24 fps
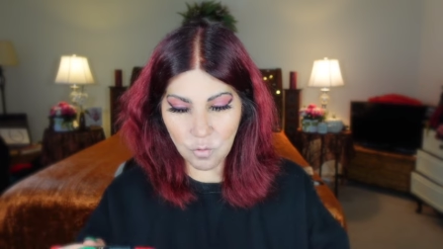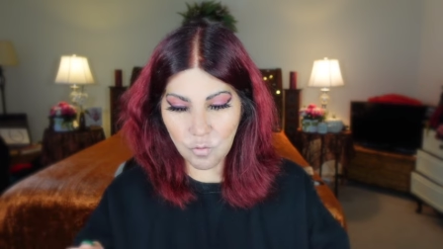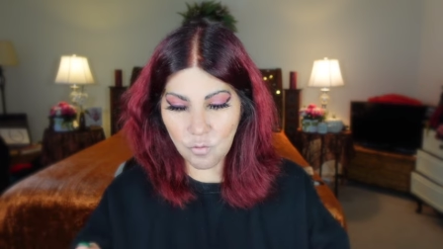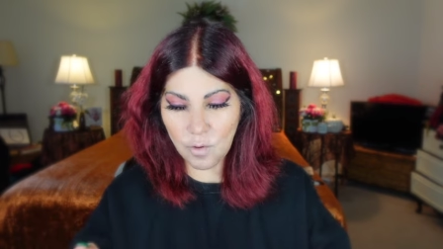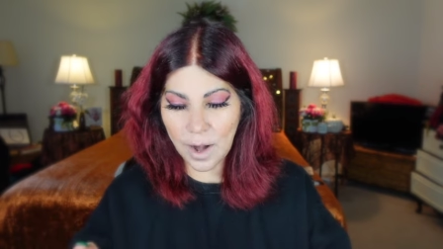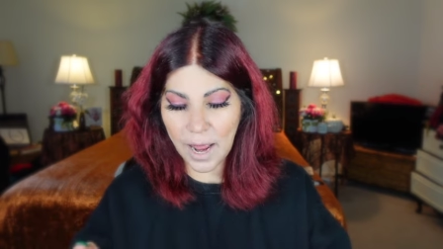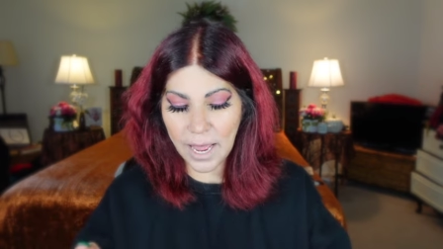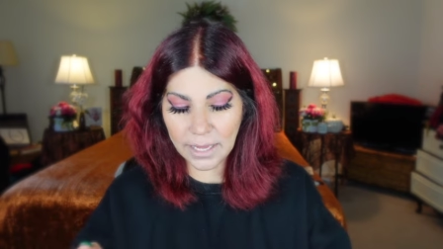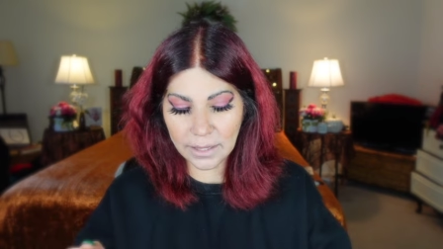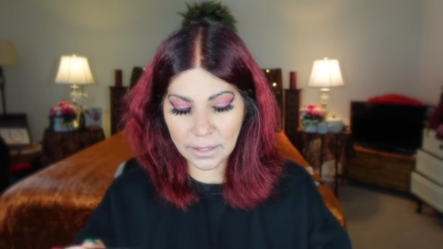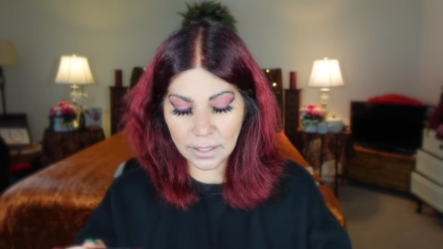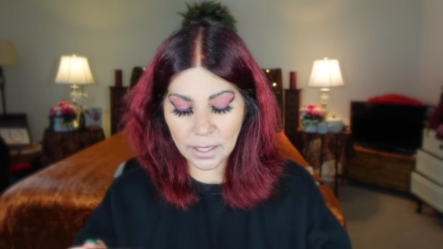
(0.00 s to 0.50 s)

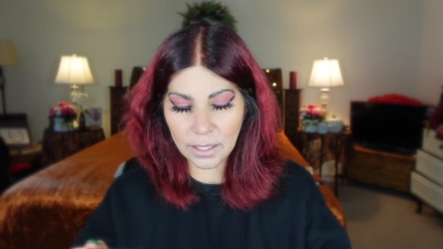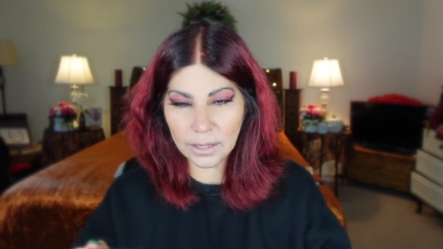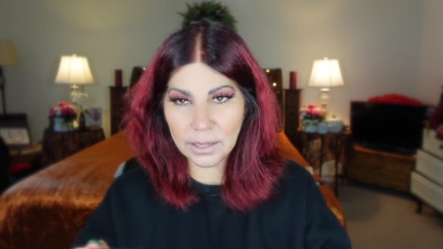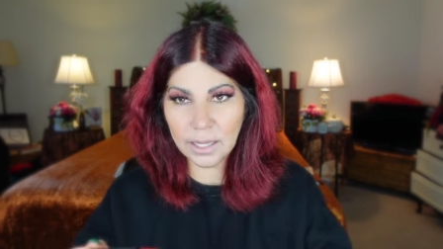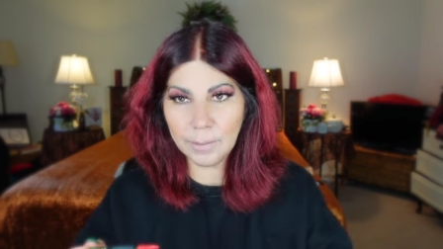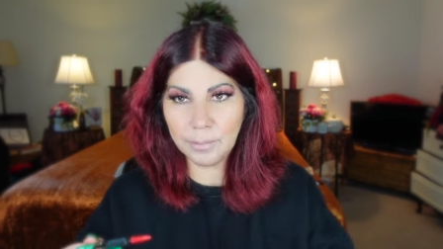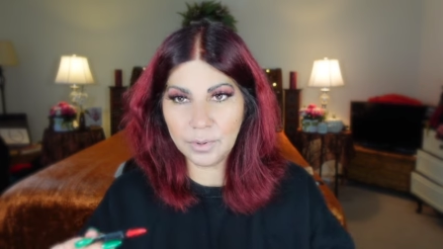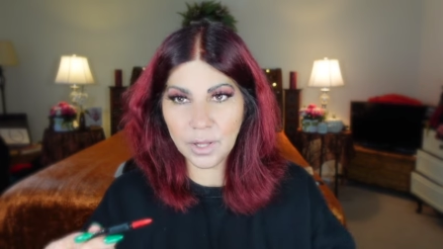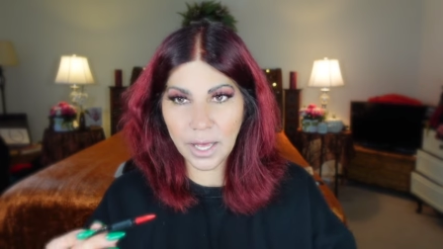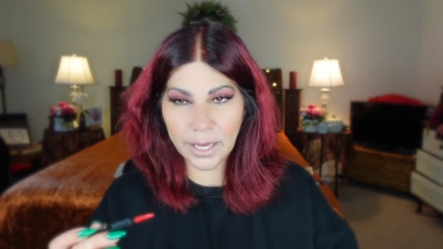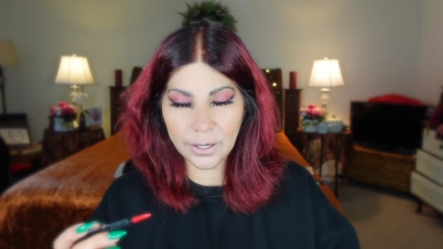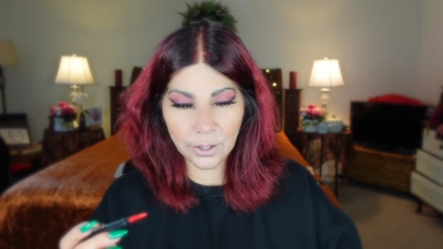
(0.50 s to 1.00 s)
red
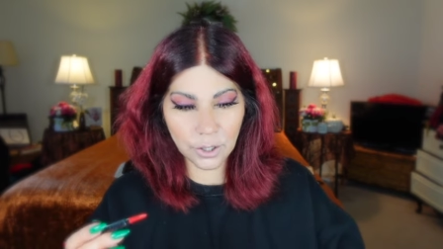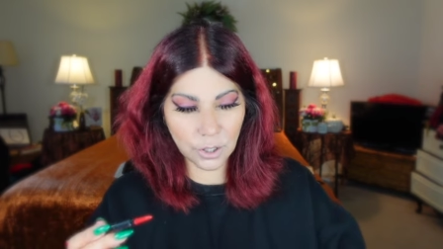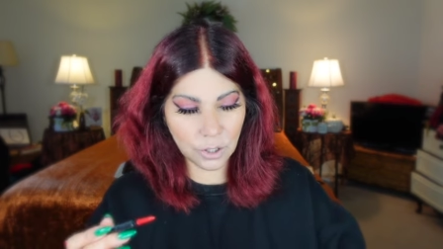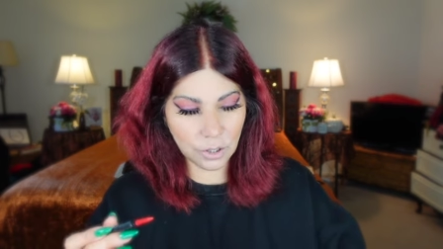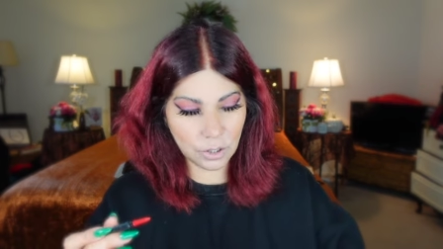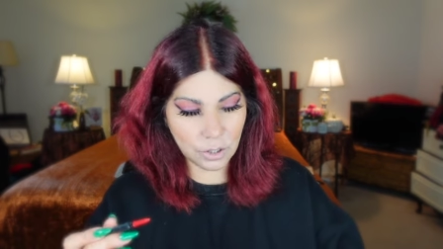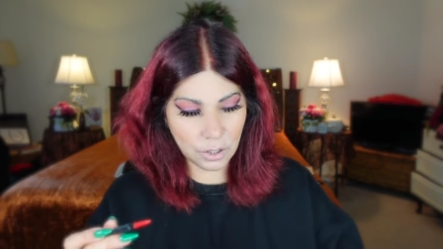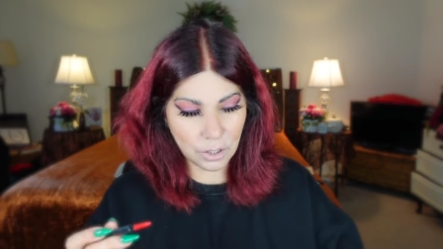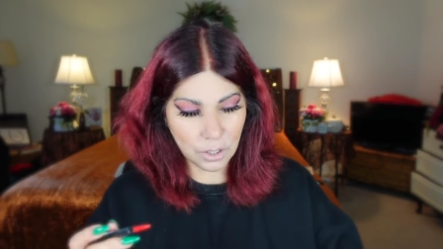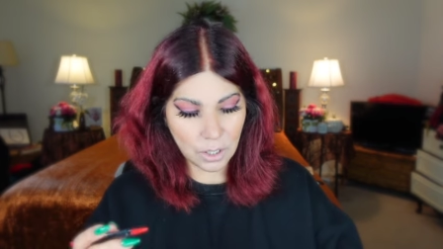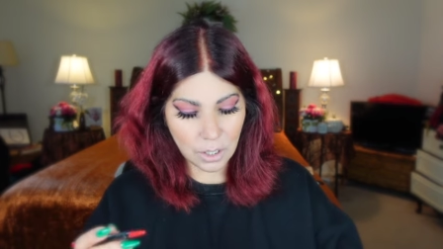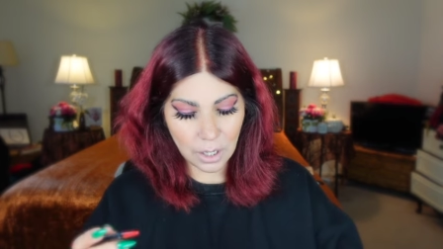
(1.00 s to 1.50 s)
lip
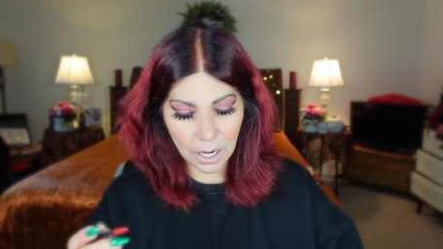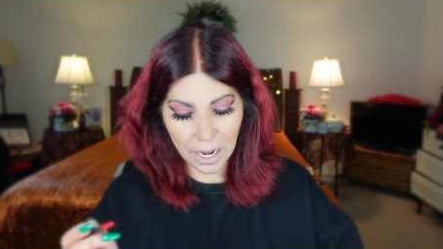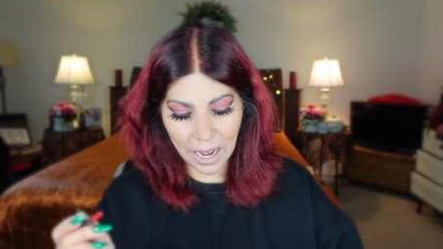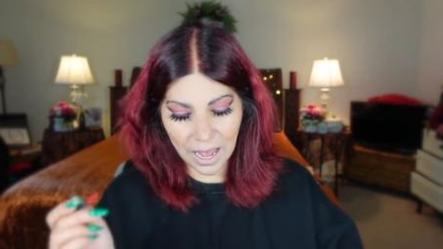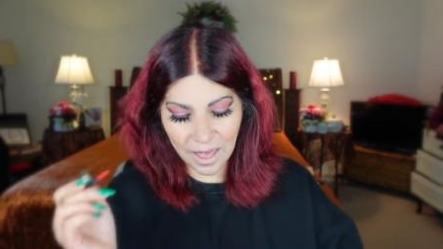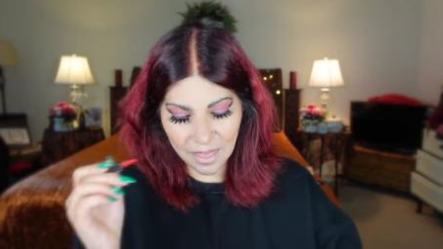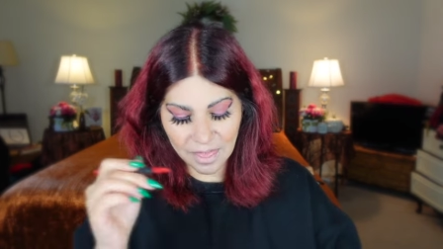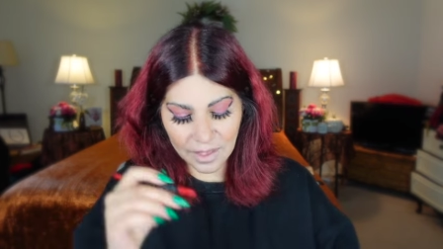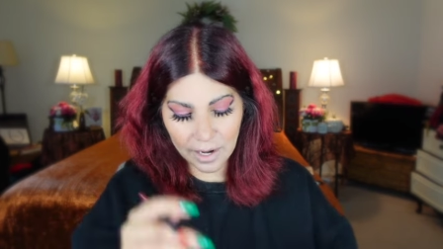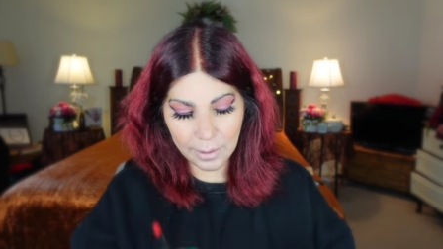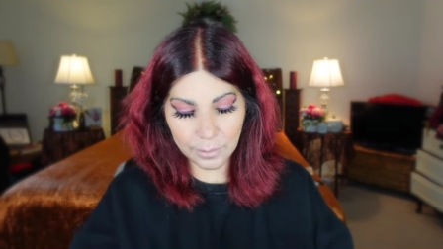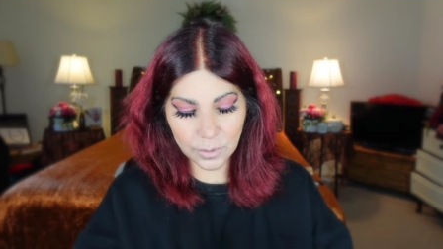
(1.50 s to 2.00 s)
liner
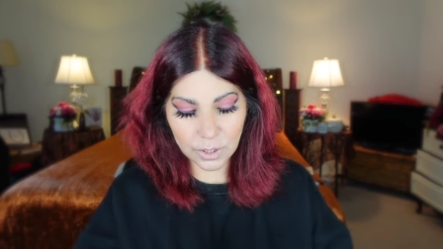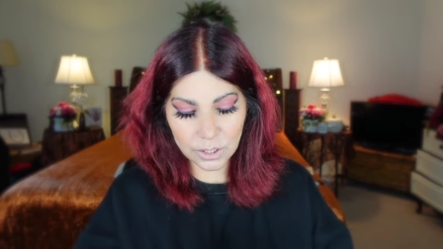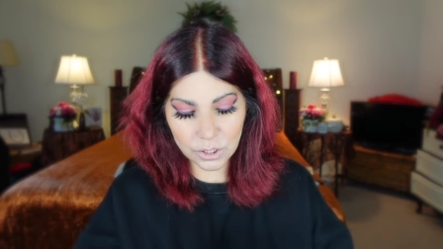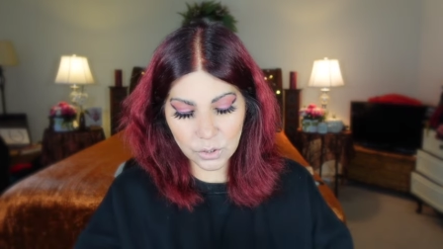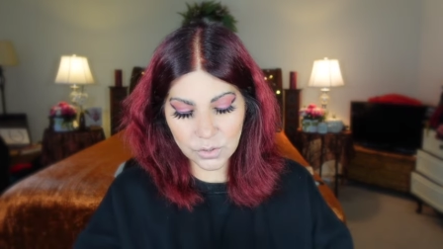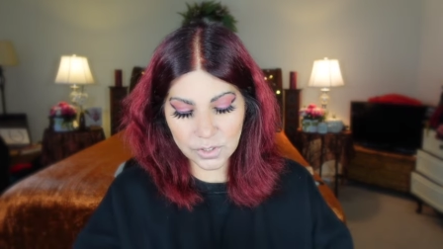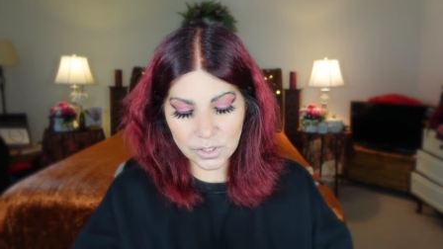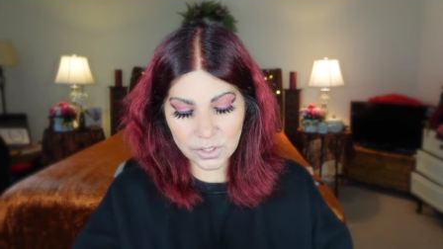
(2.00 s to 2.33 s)
and then I'm gonna do